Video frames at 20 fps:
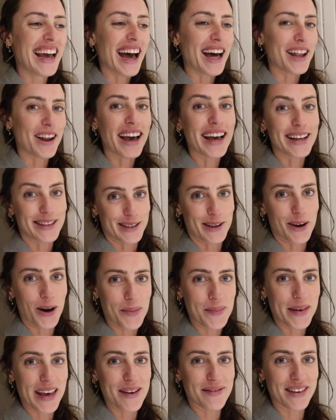and I had to
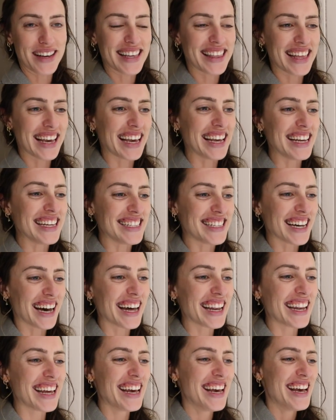copy everything he'd
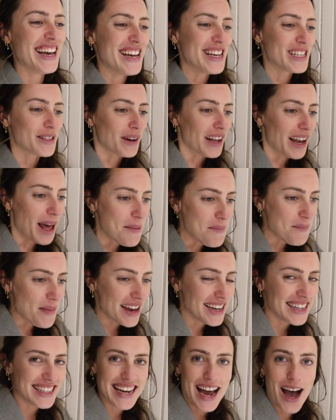done, so I like
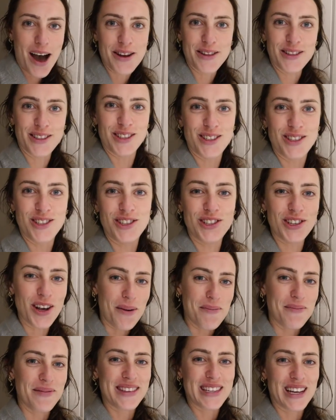bent down and just
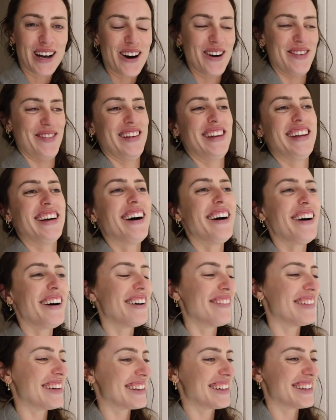jumped off, and
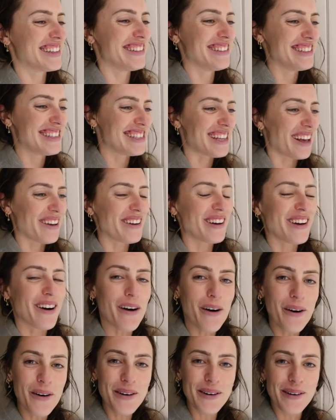oh my god, it was so
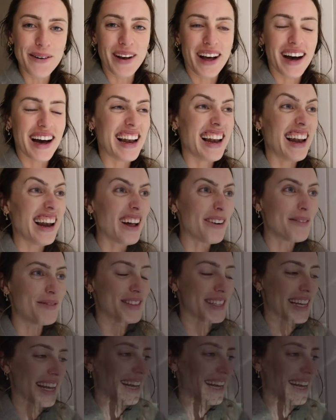cool. I loved